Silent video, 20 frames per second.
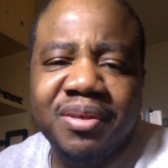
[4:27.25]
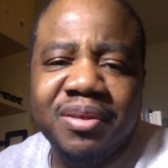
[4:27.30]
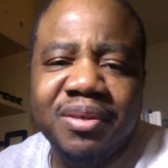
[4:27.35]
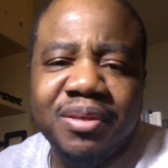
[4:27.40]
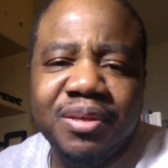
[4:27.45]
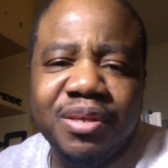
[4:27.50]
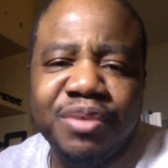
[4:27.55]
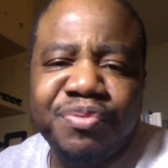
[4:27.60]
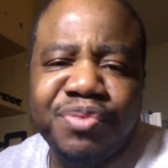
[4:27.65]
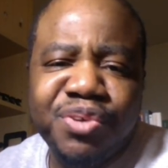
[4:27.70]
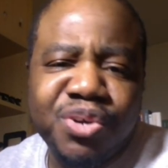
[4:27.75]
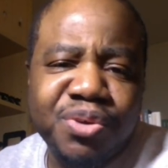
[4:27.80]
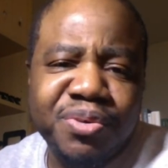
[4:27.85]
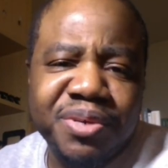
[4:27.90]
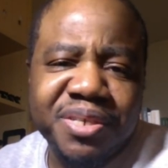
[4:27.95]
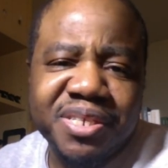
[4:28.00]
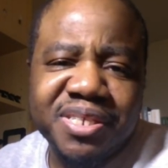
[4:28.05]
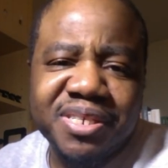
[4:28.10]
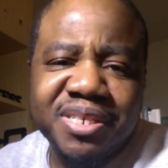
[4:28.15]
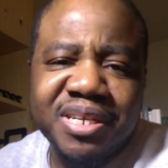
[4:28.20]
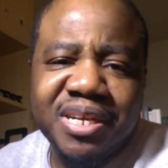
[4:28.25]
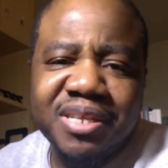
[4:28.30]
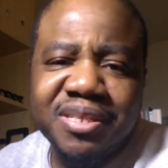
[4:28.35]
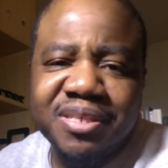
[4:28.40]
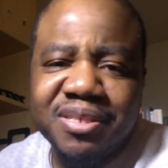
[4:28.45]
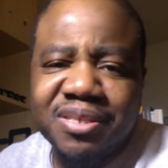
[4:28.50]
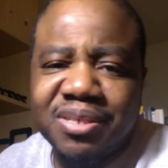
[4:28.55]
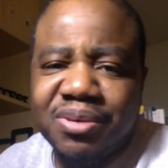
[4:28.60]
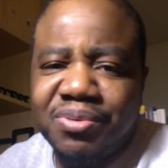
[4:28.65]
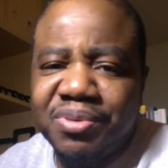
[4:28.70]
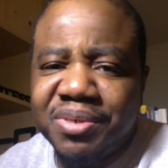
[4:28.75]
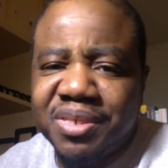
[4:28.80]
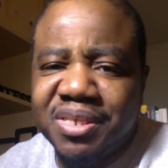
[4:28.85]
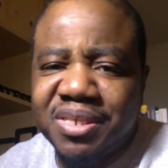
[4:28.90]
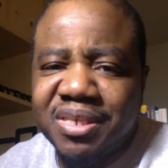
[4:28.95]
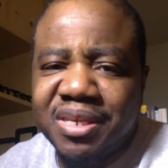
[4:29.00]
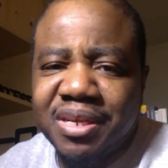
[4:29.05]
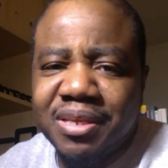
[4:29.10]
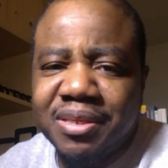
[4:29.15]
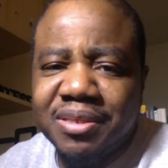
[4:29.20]
If you go into silence, go into
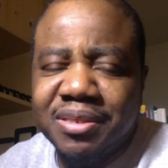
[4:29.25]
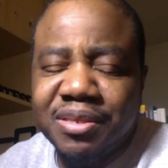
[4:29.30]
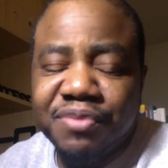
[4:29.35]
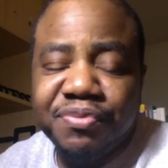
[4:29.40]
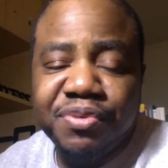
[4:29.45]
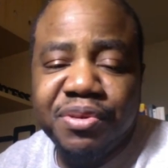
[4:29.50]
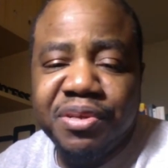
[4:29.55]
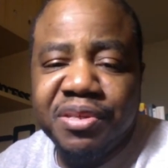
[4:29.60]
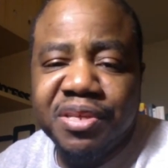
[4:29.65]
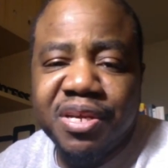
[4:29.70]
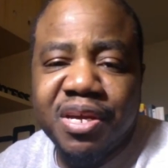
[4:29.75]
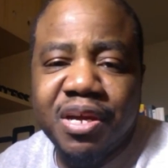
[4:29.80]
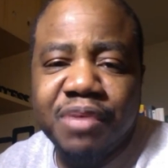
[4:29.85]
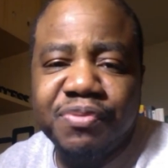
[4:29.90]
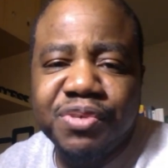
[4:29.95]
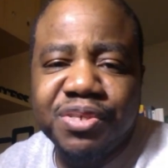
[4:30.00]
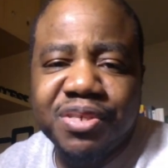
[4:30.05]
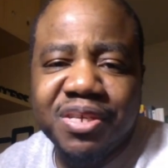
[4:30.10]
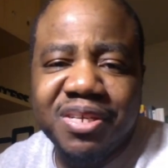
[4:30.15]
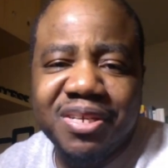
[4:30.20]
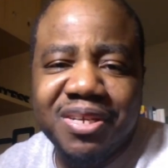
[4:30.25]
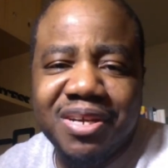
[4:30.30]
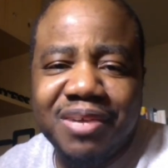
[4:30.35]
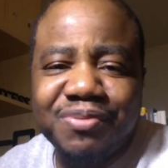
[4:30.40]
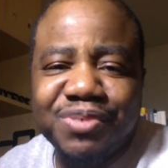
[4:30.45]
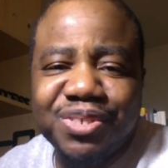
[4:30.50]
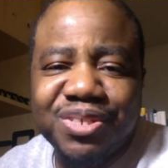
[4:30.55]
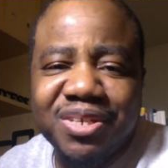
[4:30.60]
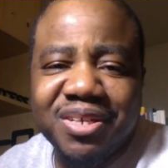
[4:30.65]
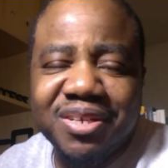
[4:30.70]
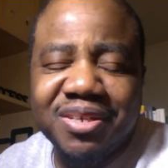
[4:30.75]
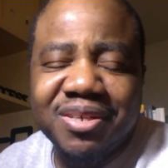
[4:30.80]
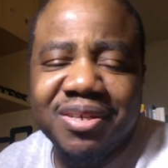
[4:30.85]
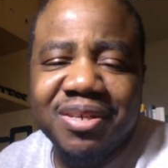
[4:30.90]
silence. If you need to conversate, conversate.